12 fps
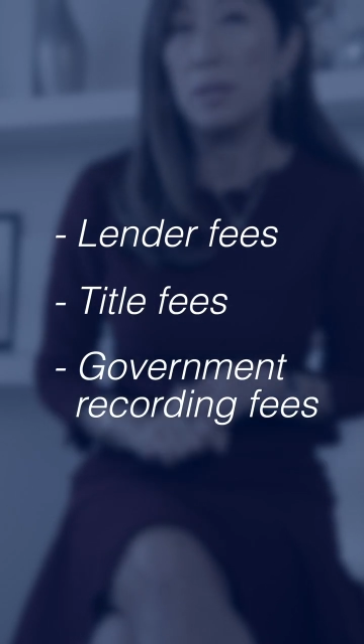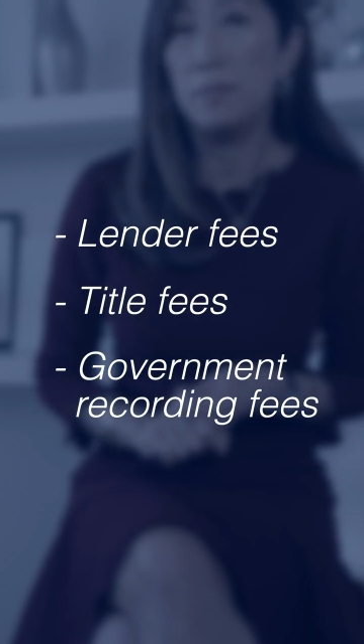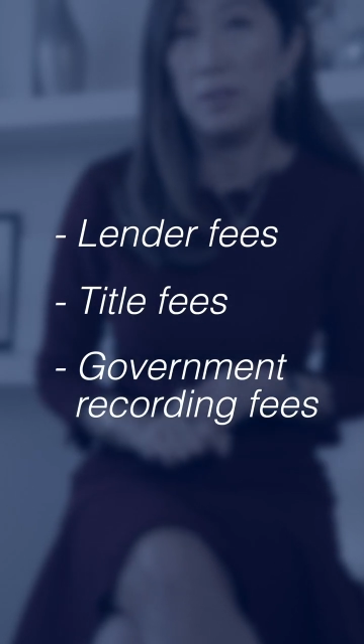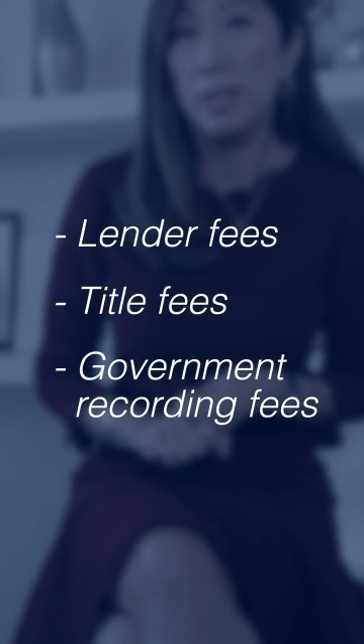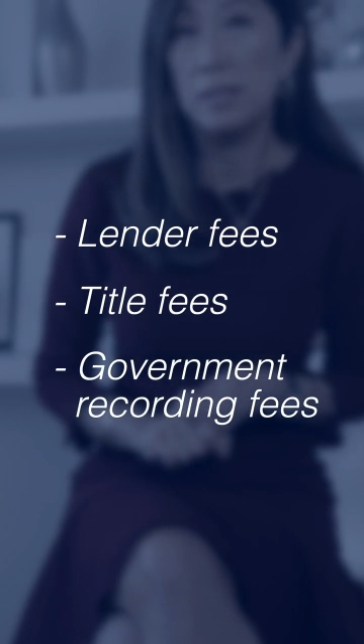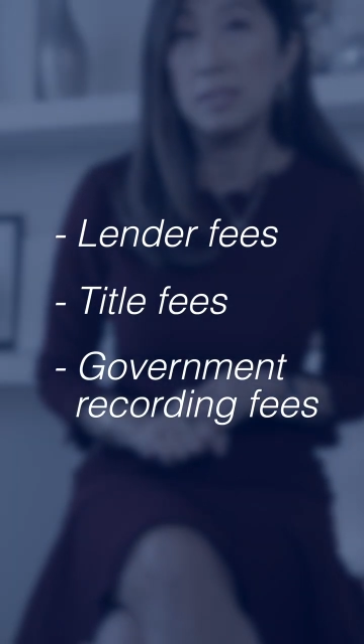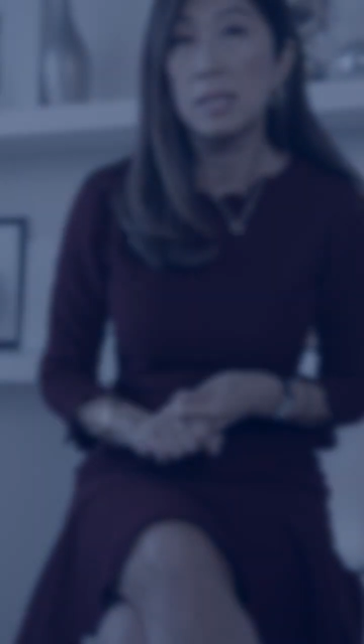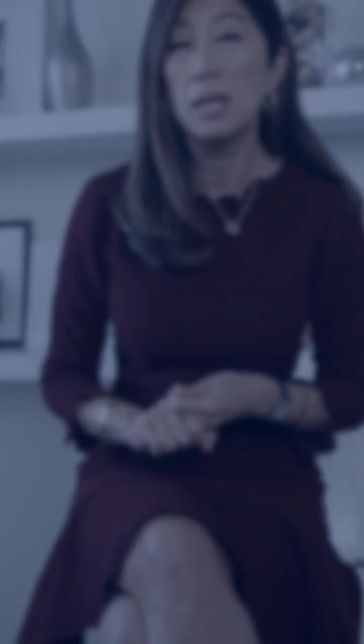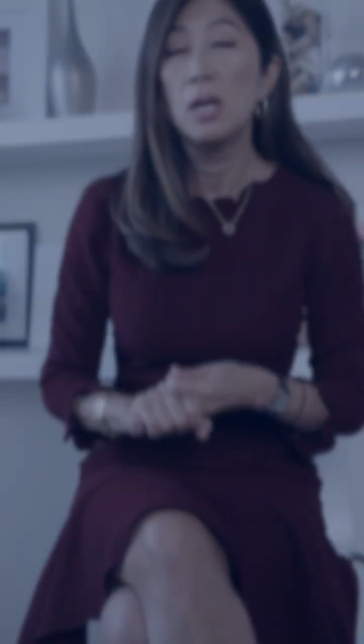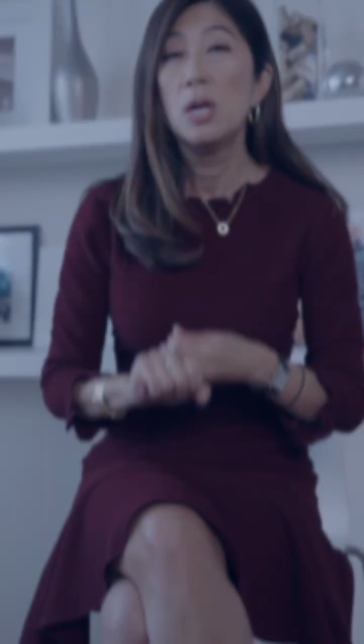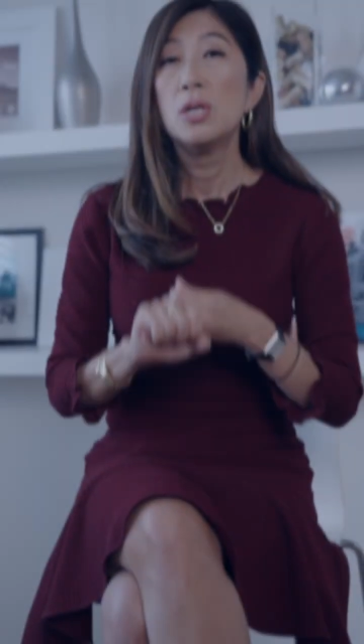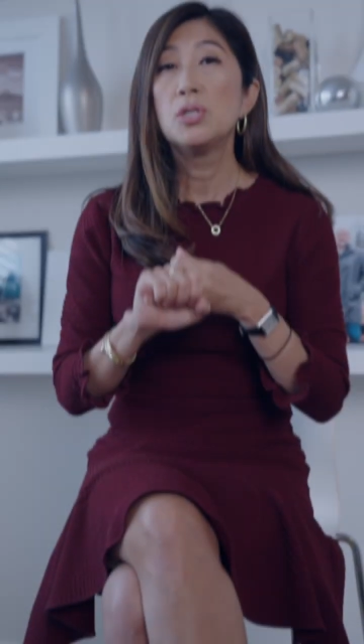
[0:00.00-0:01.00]
fees.
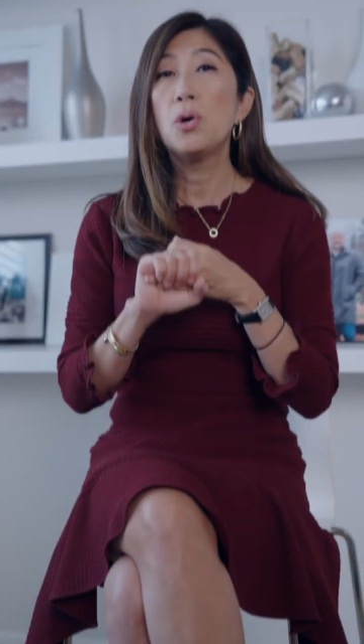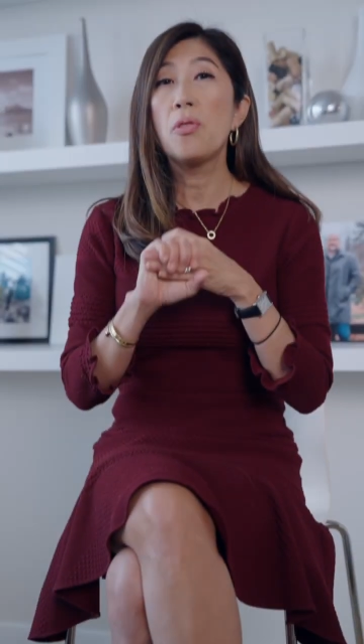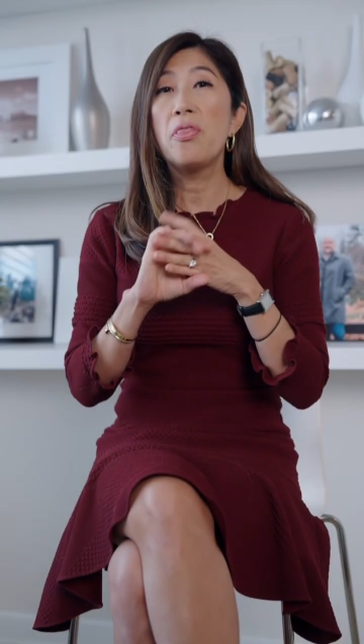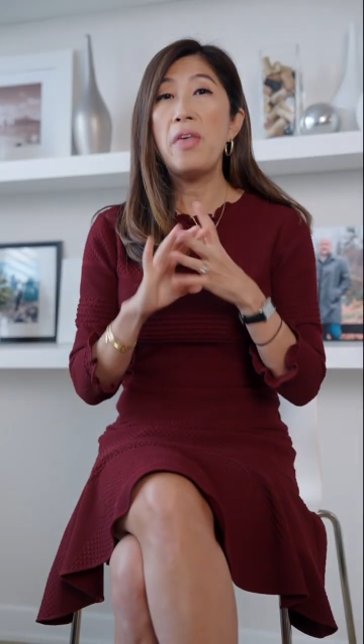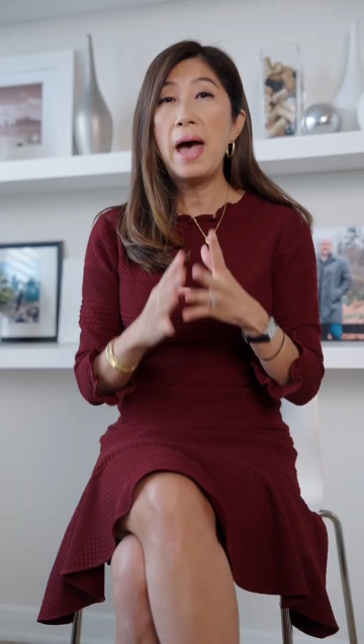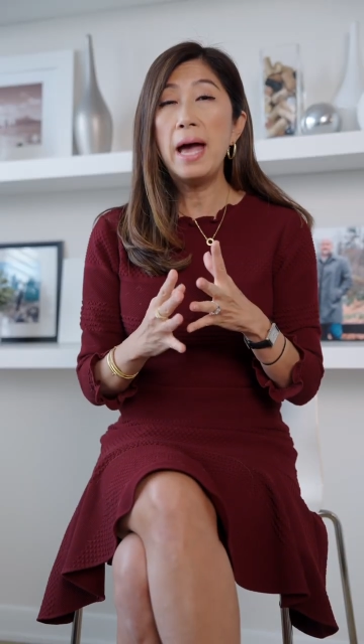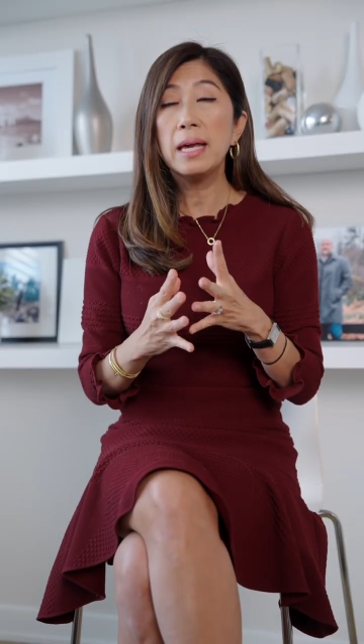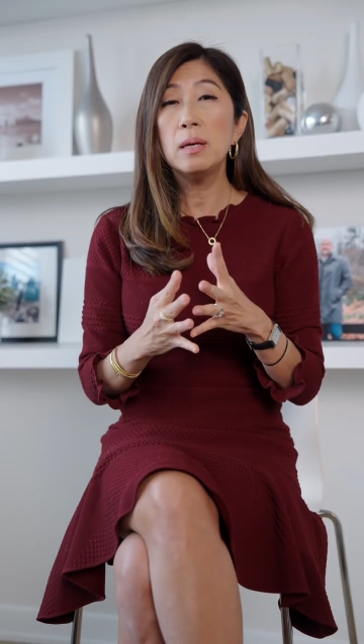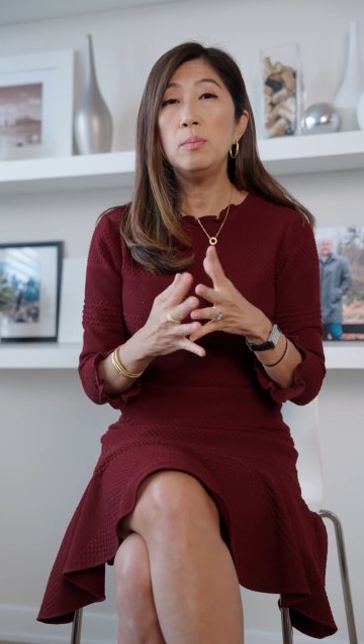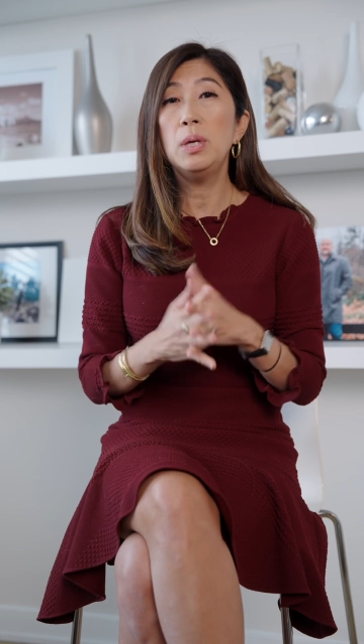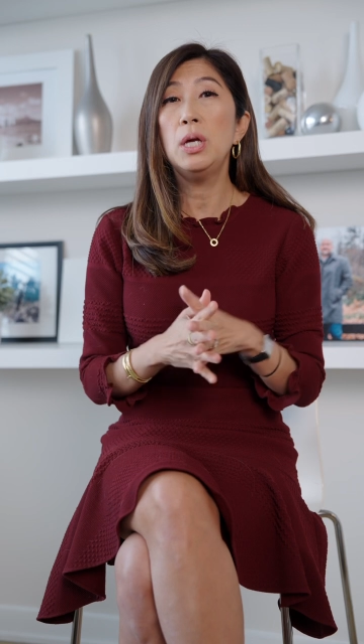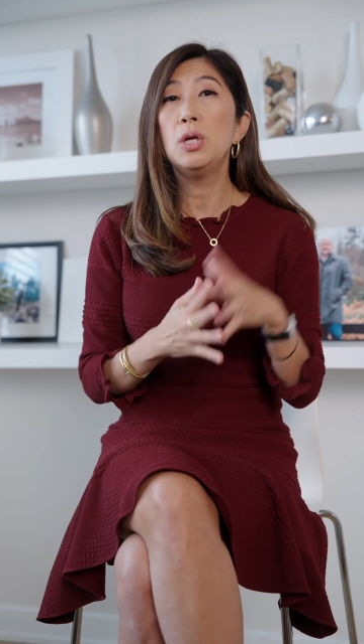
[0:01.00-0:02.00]
So that can
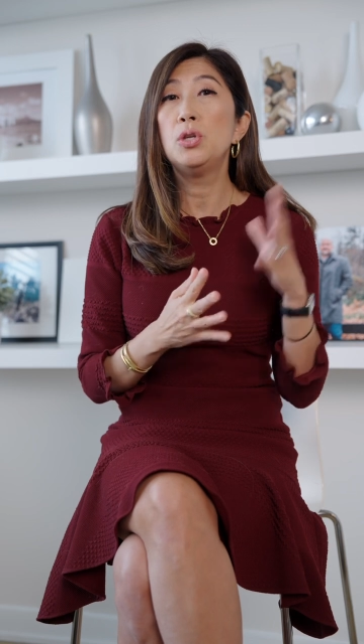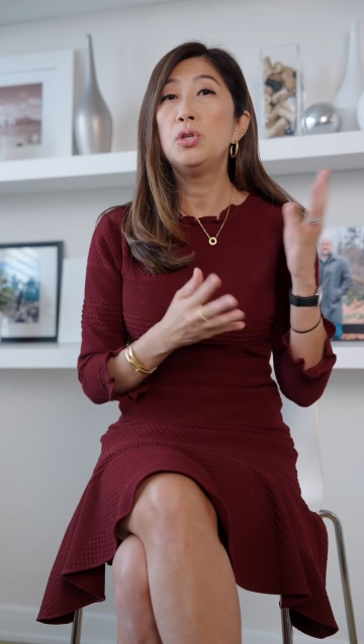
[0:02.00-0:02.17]
be